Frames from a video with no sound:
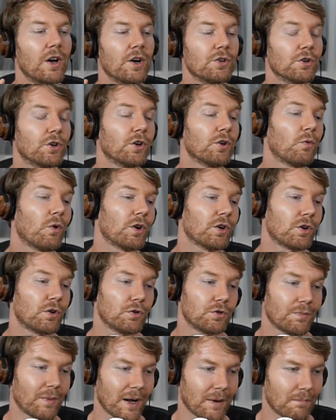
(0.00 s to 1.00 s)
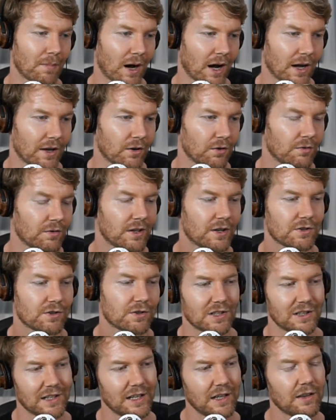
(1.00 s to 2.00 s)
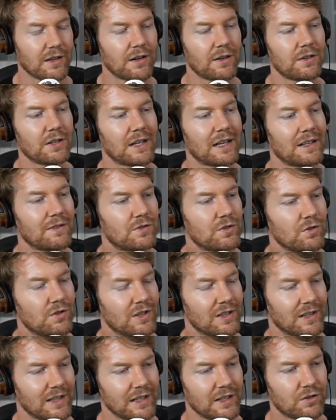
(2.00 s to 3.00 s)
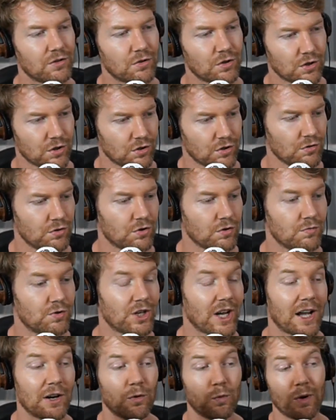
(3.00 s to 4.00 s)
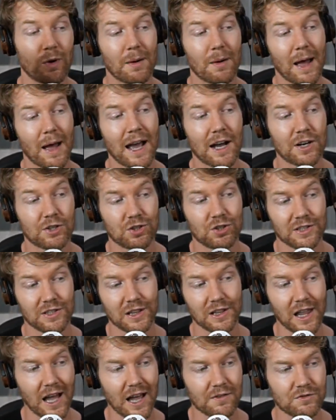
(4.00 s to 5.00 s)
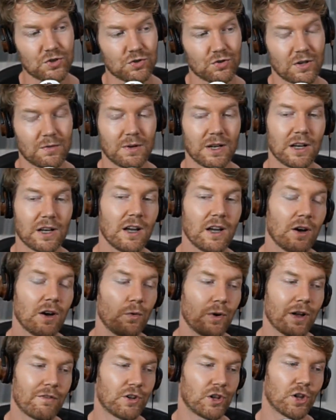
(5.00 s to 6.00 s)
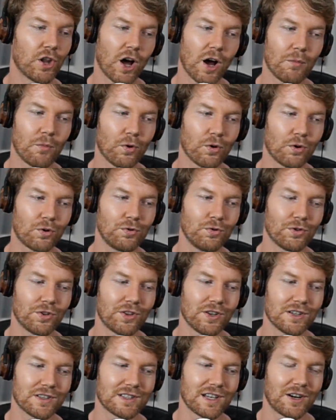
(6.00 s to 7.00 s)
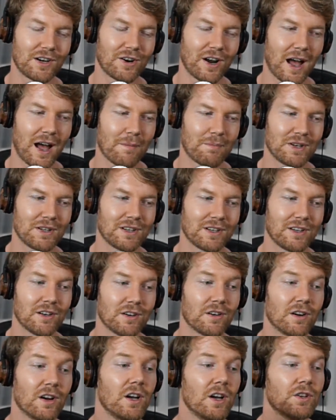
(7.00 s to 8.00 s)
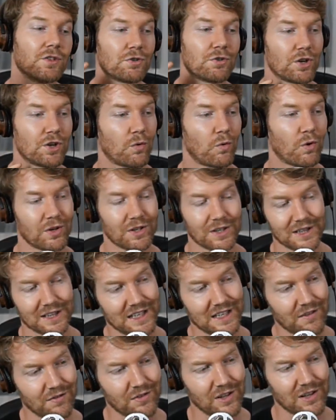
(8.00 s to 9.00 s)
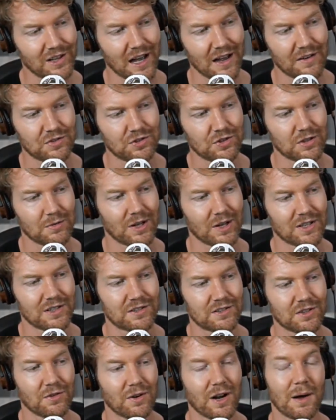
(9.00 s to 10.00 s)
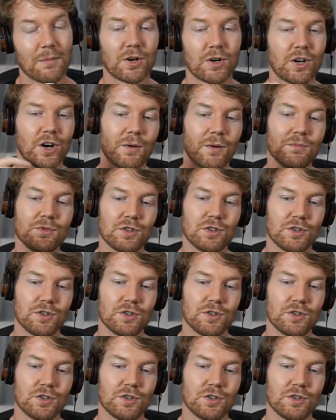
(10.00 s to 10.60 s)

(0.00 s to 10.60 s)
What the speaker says: you're going to want to go to my bio. There's a link there that gives you the link to the YouTube channel where I'm actually live streaming. We have a lot more cool things that are happening here. So you're going to want to leave the live stream on Instagram, come to